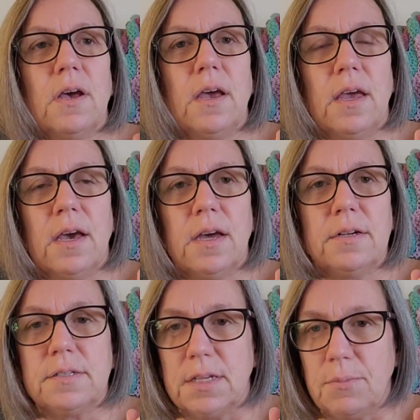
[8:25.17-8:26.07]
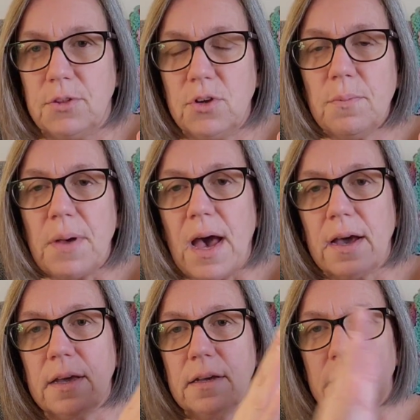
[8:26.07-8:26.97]
And same with your
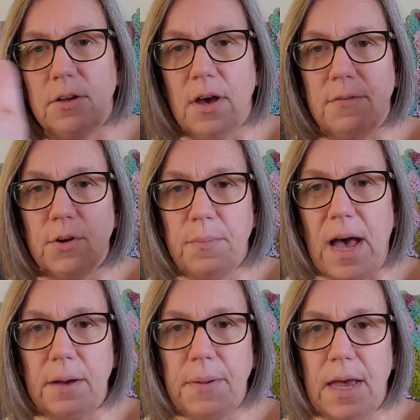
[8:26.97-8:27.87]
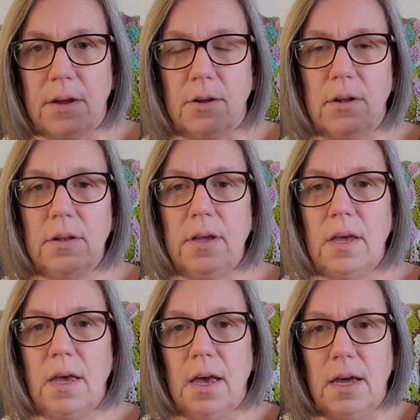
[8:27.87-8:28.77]
back. You have your back panel
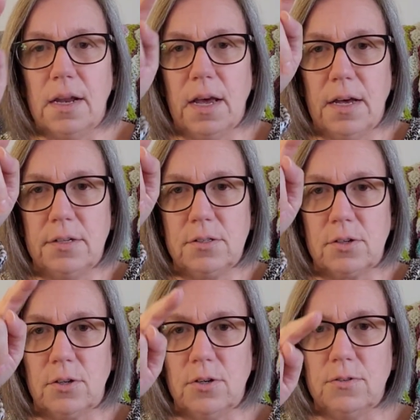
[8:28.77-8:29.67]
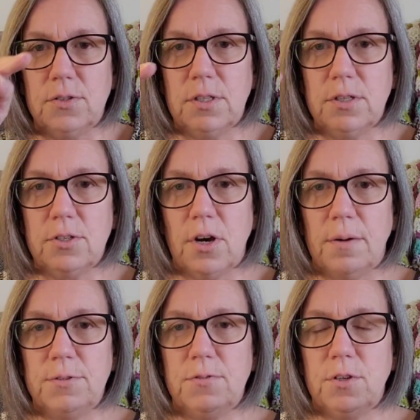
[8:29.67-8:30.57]
and it has curves at the
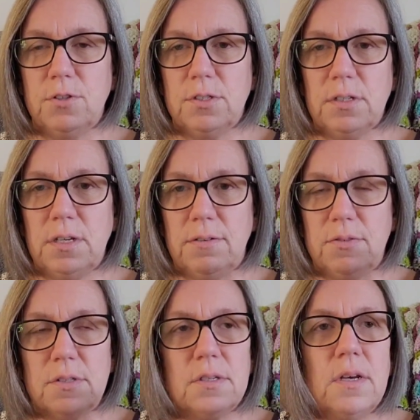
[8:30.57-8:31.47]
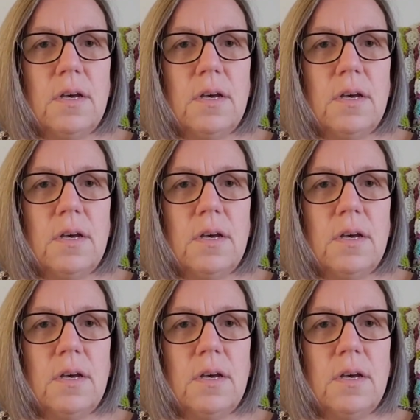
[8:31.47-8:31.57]
tops for your sleeves.